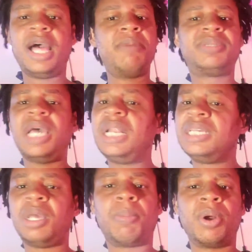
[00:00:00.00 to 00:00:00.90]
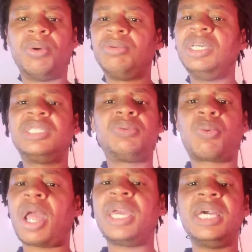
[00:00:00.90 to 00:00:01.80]
I'm telling you, bro. This
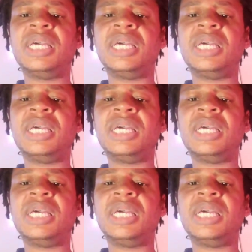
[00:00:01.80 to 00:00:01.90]
right